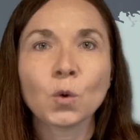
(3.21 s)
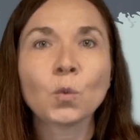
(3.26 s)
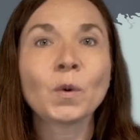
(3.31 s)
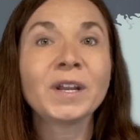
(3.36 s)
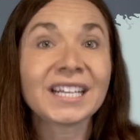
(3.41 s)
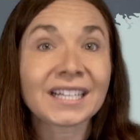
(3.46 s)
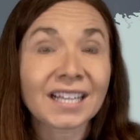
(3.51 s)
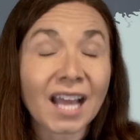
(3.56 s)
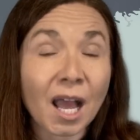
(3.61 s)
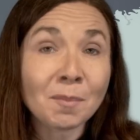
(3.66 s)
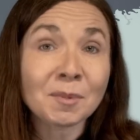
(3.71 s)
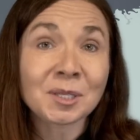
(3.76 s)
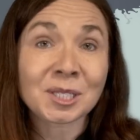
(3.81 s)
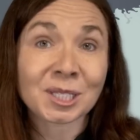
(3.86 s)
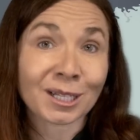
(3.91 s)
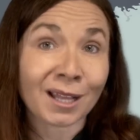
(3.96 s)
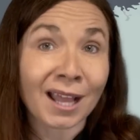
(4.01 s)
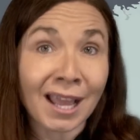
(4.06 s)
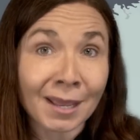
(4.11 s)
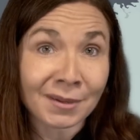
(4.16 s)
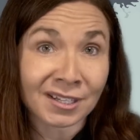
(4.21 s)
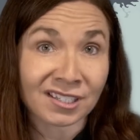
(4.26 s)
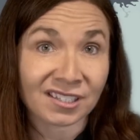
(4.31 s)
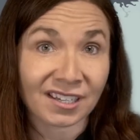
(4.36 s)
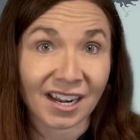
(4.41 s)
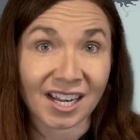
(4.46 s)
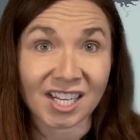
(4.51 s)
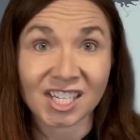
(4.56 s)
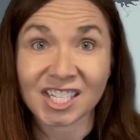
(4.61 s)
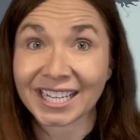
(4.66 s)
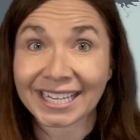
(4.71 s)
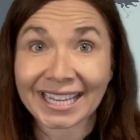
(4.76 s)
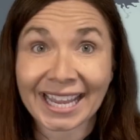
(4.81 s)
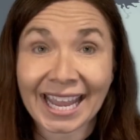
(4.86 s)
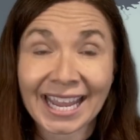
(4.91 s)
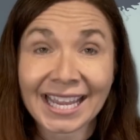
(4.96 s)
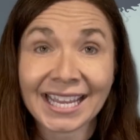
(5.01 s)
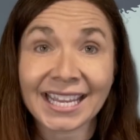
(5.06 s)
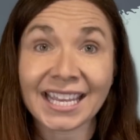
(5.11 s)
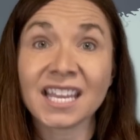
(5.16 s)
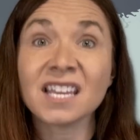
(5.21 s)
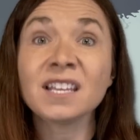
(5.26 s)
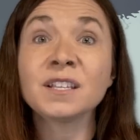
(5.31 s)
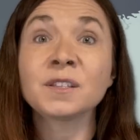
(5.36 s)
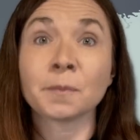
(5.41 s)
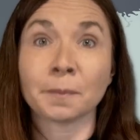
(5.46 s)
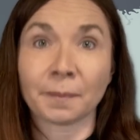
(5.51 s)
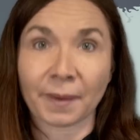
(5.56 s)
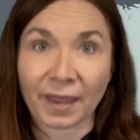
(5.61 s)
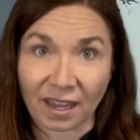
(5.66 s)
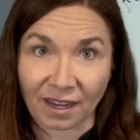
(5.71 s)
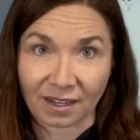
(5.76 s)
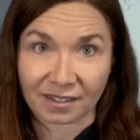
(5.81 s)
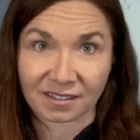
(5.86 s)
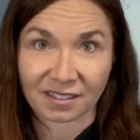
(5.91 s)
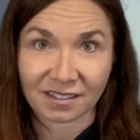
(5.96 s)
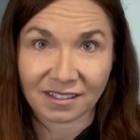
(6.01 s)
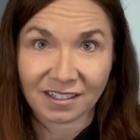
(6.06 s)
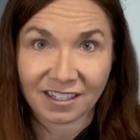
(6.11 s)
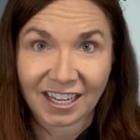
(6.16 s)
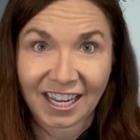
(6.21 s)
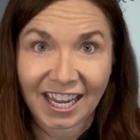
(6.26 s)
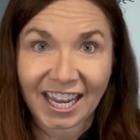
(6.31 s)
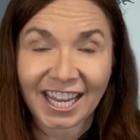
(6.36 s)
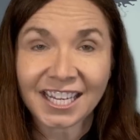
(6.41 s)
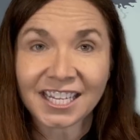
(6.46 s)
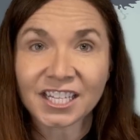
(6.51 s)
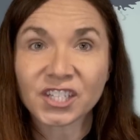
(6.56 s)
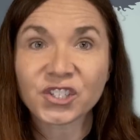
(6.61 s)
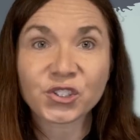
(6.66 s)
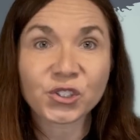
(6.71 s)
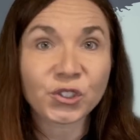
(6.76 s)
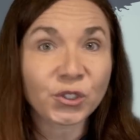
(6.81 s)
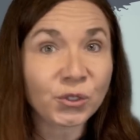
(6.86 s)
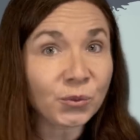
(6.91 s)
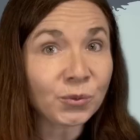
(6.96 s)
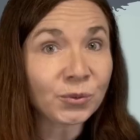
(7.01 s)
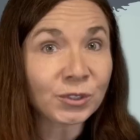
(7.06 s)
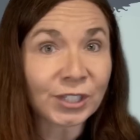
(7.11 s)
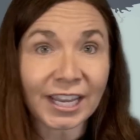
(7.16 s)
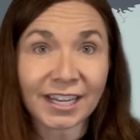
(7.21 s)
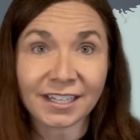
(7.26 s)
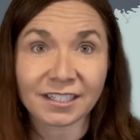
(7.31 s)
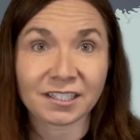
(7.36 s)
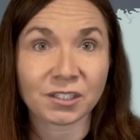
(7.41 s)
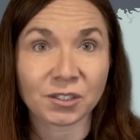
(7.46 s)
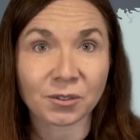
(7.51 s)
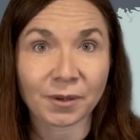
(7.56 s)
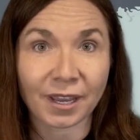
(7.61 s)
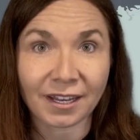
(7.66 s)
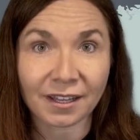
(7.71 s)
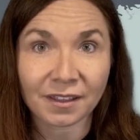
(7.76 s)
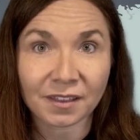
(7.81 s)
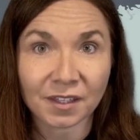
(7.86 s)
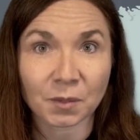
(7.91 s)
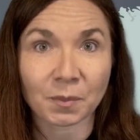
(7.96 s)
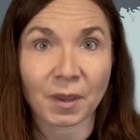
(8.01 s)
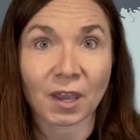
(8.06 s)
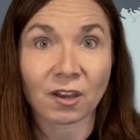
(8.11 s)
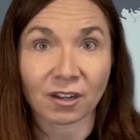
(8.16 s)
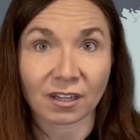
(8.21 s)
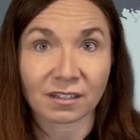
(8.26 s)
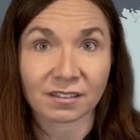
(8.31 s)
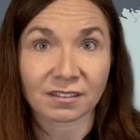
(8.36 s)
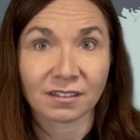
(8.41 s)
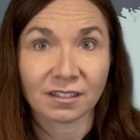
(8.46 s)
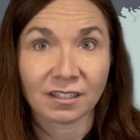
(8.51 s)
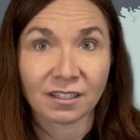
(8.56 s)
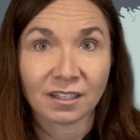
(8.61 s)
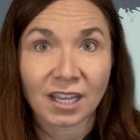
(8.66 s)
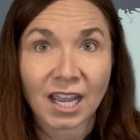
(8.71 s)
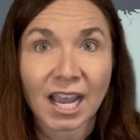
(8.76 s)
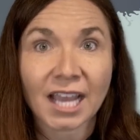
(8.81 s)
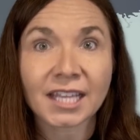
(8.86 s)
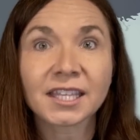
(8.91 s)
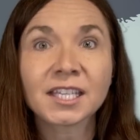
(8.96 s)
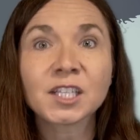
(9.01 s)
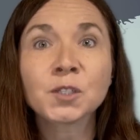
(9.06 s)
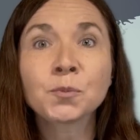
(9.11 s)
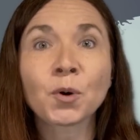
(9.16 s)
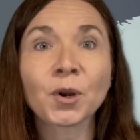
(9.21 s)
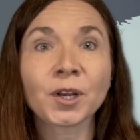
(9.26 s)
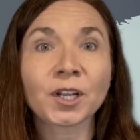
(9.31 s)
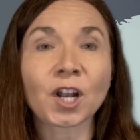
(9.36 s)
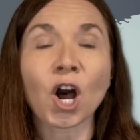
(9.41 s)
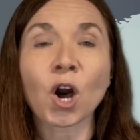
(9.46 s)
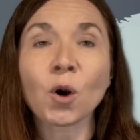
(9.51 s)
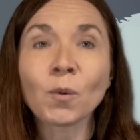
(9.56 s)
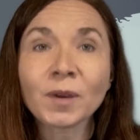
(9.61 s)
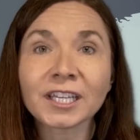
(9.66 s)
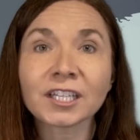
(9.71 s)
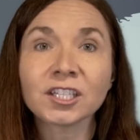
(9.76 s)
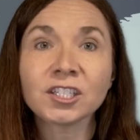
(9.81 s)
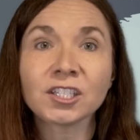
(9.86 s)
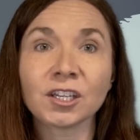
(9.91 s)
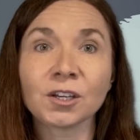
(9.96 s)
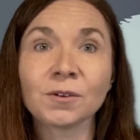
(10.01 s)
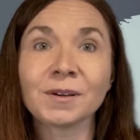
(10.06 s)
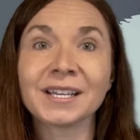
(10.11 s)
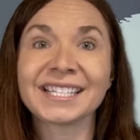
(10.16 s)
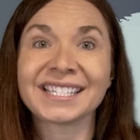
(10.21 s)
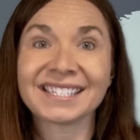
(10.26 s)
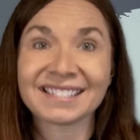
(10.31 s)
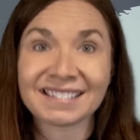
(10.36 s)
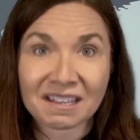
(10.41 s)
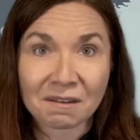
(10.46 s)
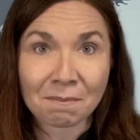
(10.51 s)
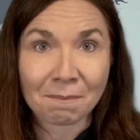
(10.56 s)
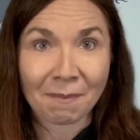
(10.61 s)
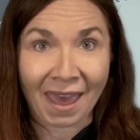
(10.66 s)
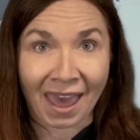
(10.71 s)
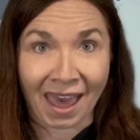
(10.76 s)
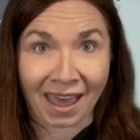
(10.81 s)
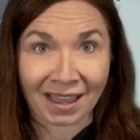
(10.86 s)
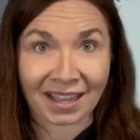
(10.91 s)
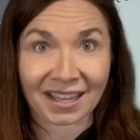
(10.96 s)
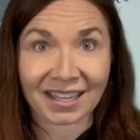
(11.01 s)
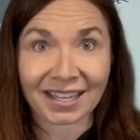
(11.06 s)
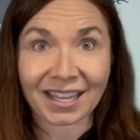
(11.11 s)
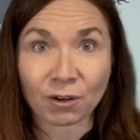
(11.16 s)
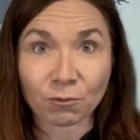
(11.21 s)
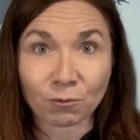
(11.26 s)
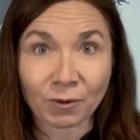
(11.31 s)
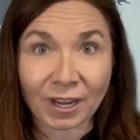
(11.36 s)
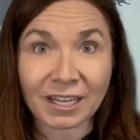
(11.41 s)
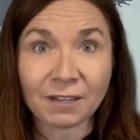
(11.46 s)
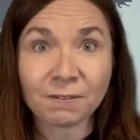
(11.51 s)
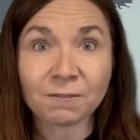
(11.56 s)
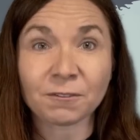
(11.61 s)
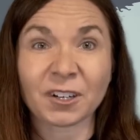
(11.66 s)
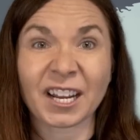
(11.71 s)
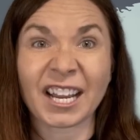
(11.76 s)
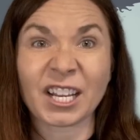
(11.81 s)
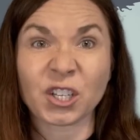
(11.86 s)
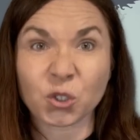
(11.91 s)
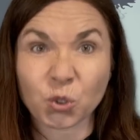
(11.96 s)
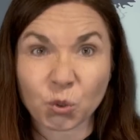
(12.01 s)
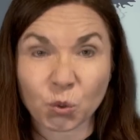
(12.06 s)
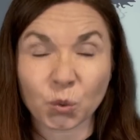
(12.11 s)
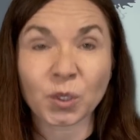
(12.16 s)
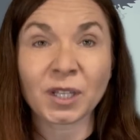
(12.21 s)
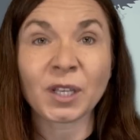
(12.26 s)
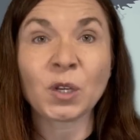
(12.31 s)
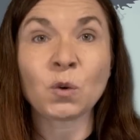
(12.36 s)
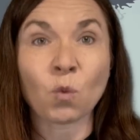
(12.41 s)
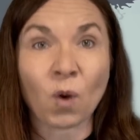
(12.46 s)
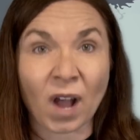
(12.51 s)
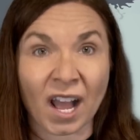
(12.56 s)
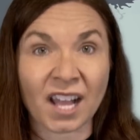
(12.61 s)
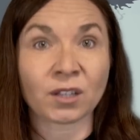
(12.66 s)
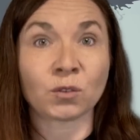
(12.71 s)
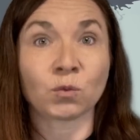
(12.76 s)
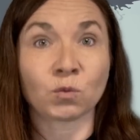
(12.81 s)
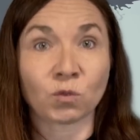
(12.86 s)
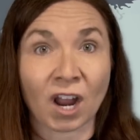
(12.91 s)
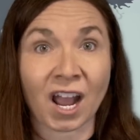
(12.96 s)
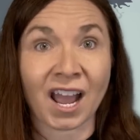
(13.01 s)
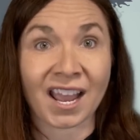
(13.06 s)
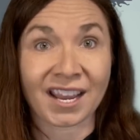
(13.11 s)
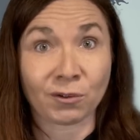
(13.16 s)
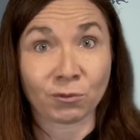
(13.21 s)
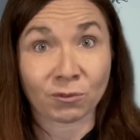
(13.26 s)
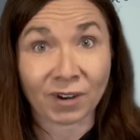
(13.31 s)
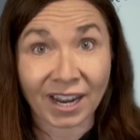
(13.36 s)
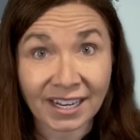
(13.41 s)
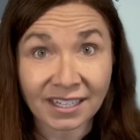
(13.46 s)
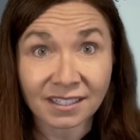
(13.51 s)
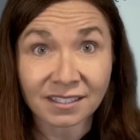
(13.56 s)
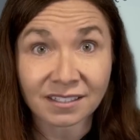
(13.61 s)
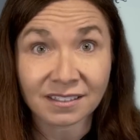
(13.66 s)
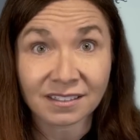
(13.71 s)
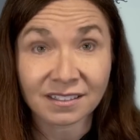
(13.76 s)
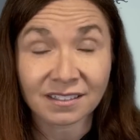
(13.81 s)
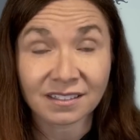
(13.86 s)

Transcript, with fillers: When it comes to climate change, the cake is baked. It is too late to do anything about it. At this point, all we can do is sit back and get ready for a truly wild ride, right?